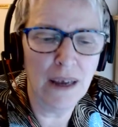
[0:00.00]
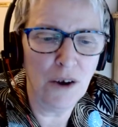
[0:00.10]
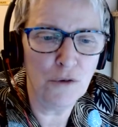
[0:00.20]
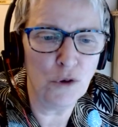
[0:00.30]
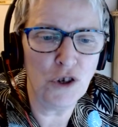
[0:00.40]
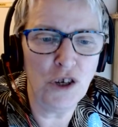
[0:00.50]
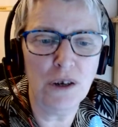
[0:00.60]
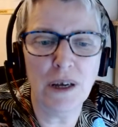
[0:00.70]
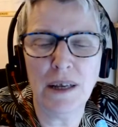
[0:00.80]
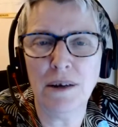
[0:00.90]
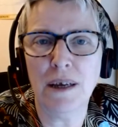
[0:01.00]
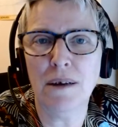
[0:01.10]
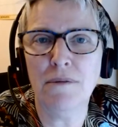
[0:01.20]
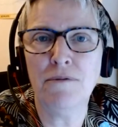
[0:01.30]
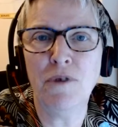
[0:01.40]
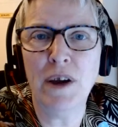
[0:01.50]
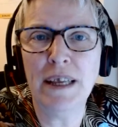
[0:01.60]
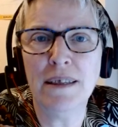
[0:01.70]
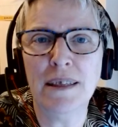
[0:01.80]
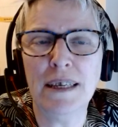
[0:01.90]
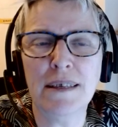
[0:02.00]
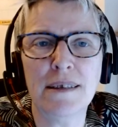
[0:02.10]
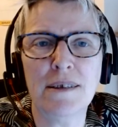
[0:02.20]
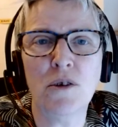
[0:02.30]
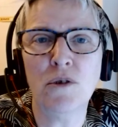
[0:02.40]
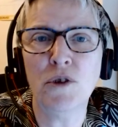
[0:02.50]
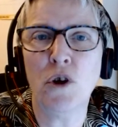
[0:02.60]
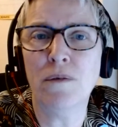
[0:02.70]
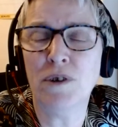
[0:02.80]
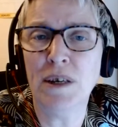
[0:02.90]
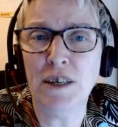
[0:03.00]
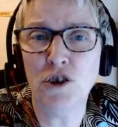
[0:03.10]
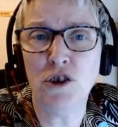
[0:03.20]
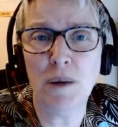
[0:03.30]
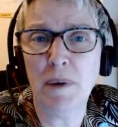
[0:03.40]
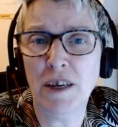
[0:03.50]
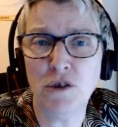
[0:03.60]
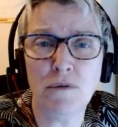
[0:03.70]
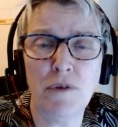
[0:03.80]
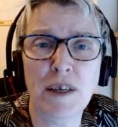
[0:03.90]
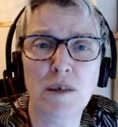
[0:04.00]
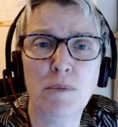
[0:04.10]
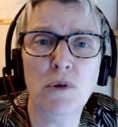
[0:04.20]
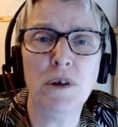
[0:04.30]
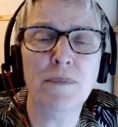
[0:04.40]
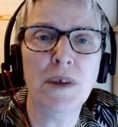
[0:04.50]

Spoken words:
Of course, you can find this on the Confident Leader Journey page on Facebook,